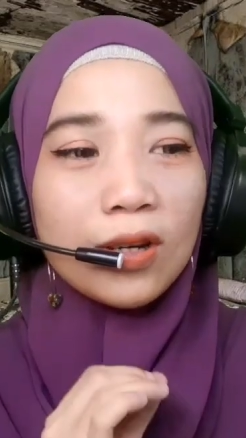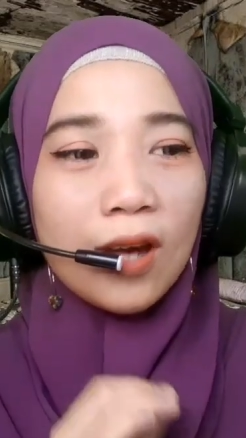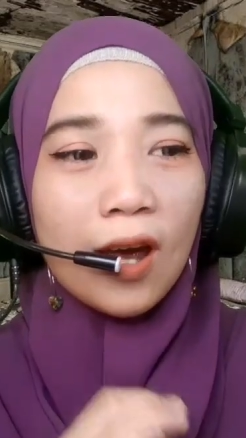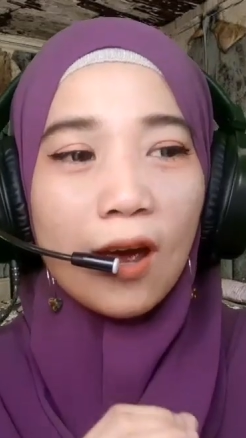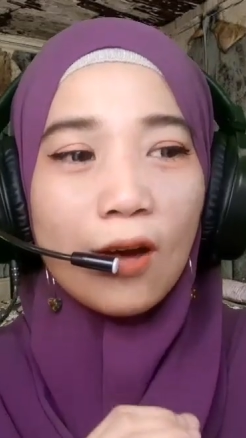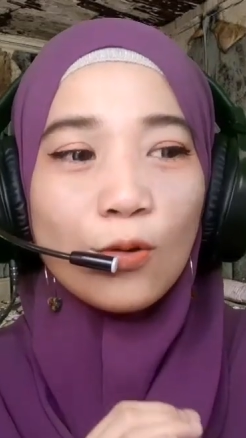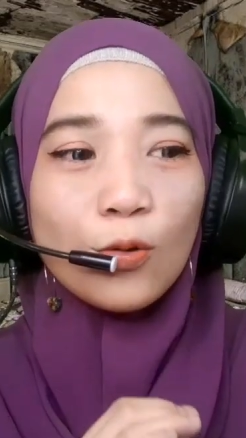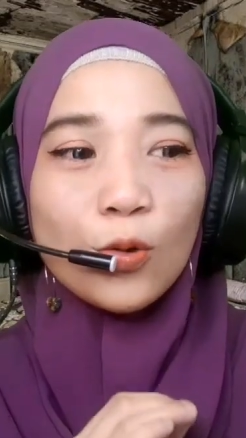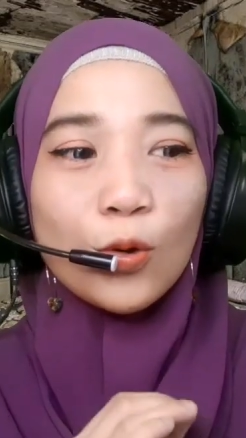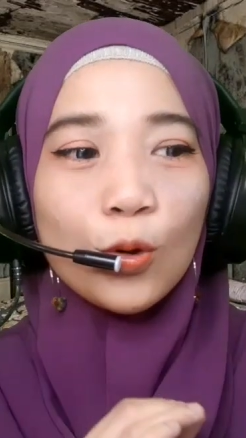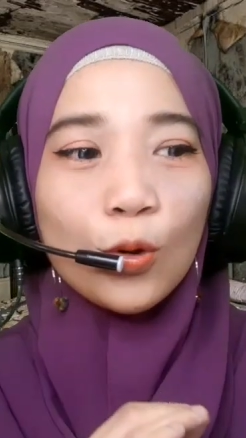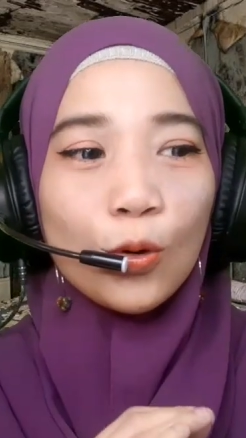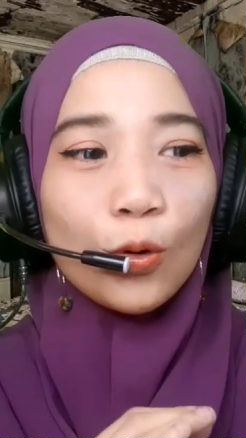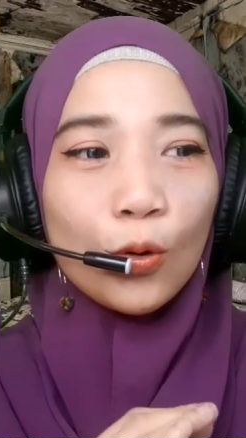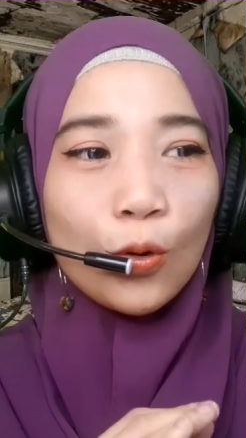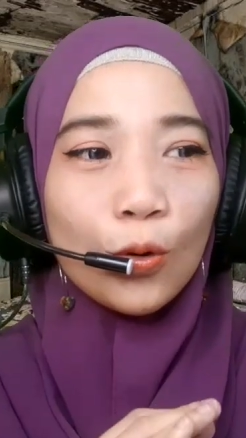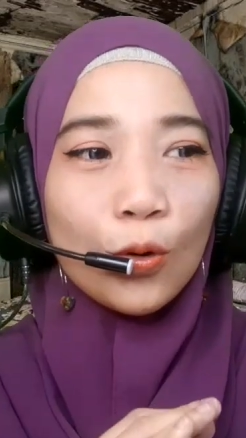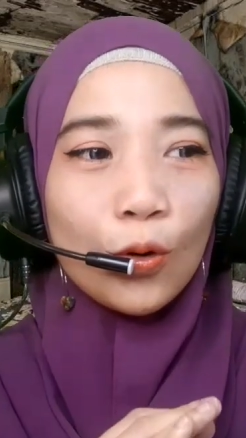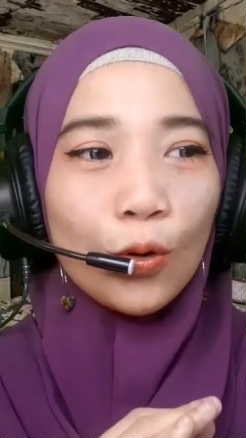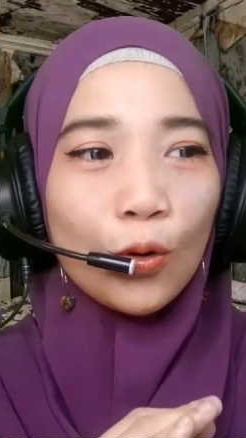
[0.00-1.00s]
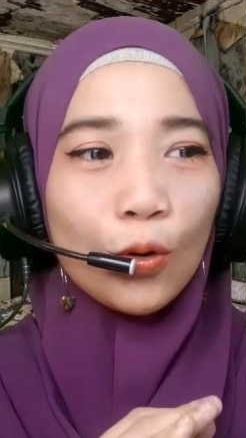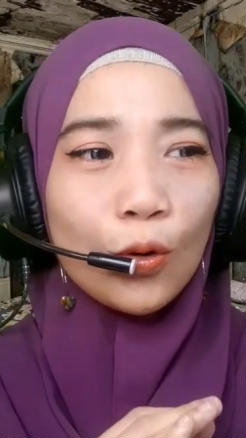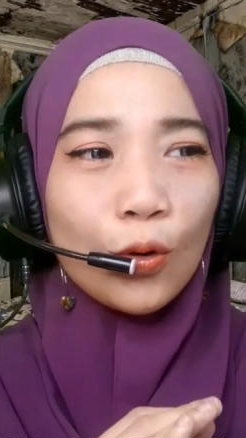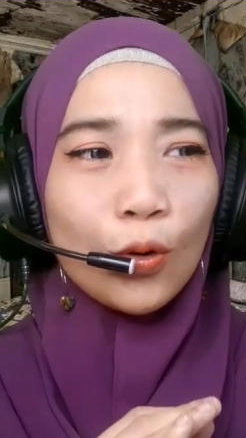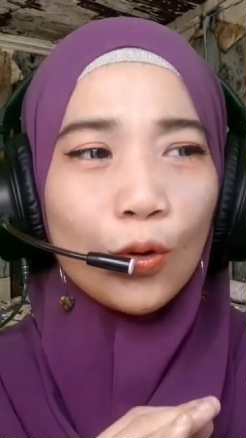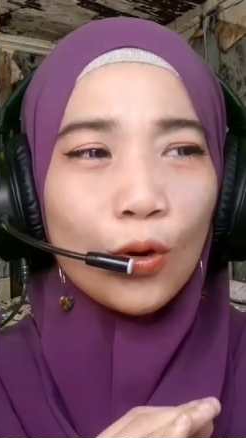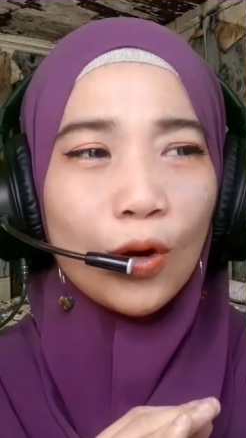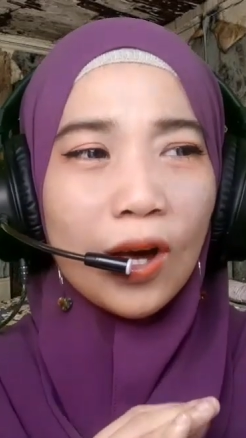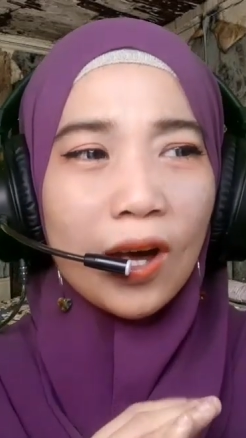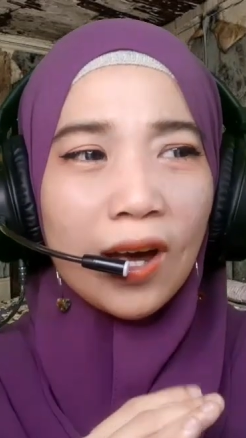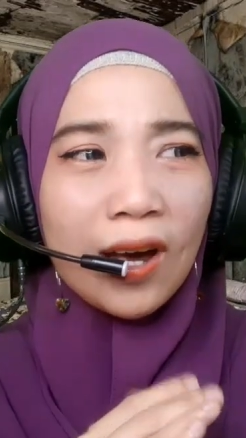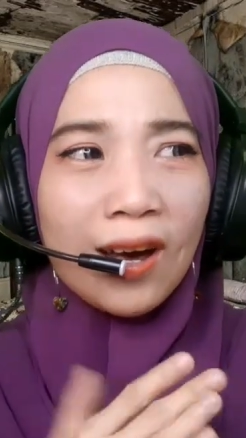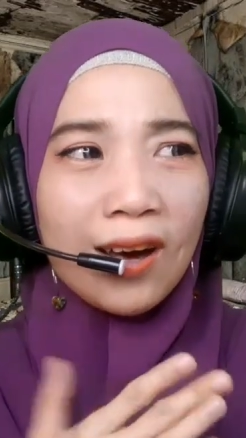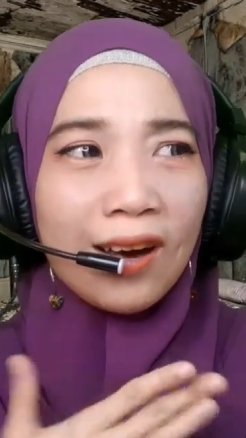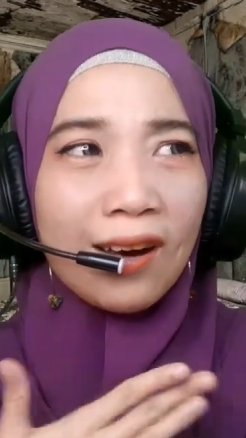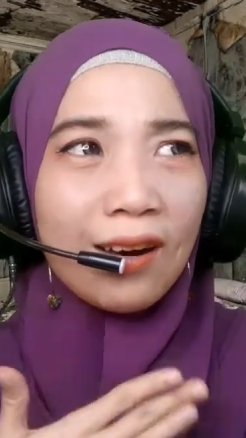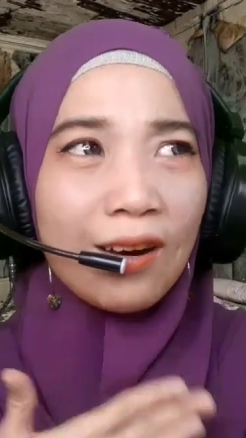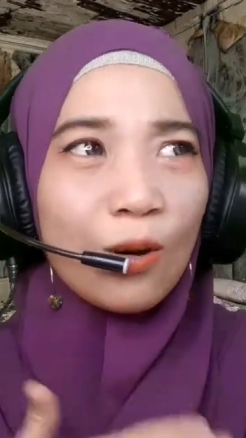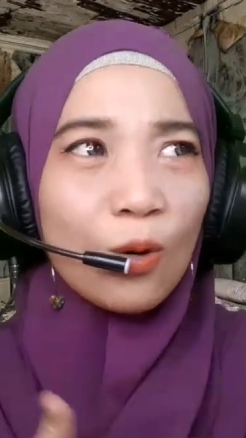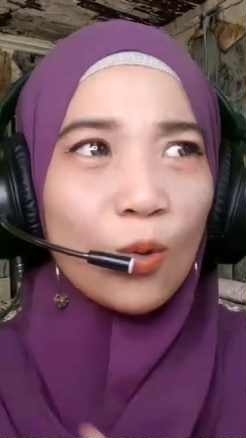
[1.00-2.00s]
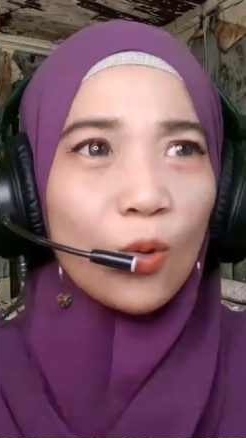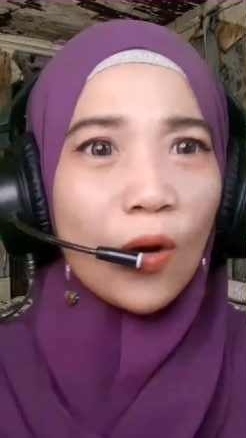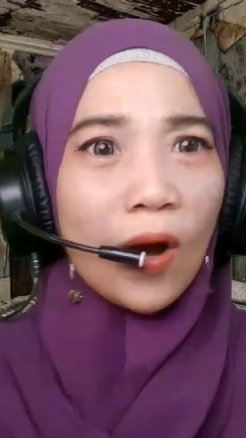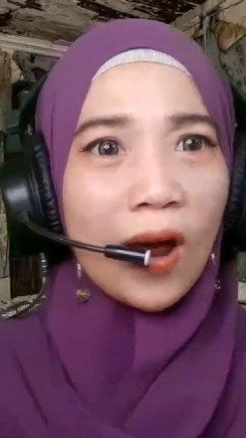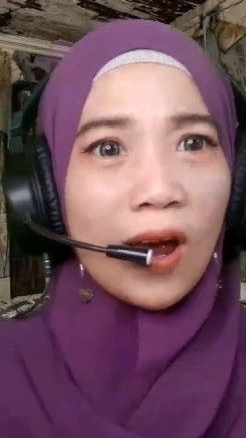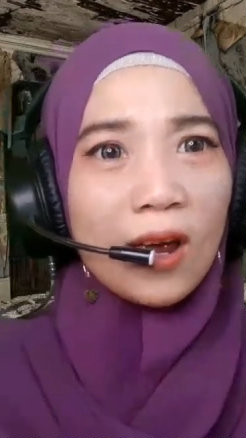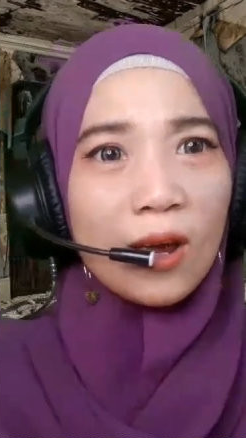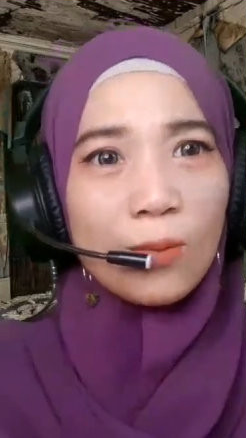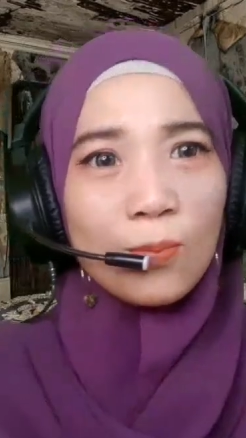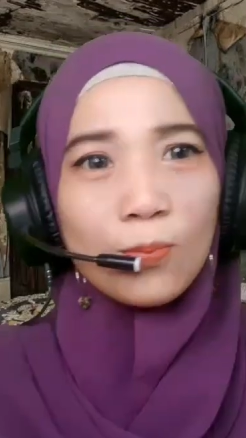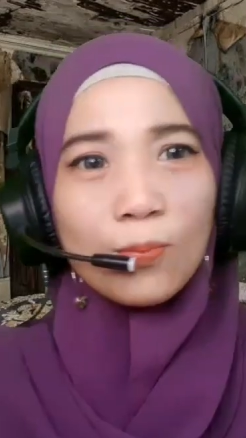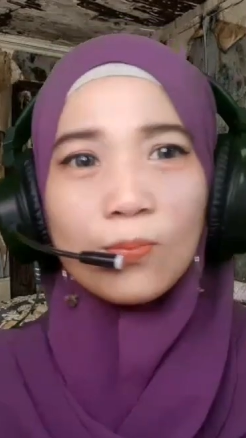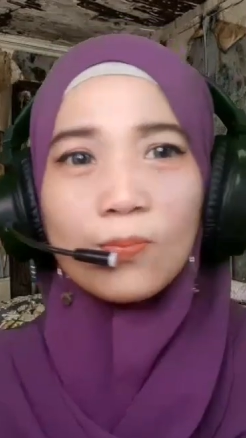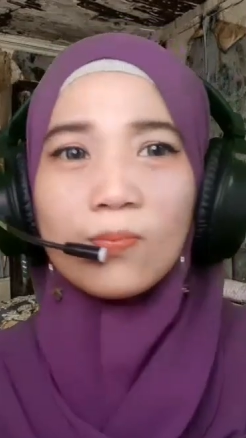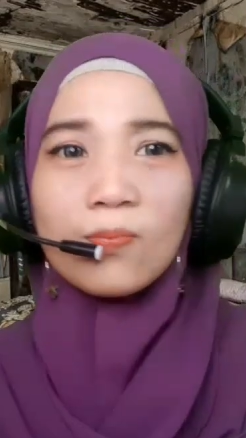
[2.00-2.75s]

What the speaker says: came to rape,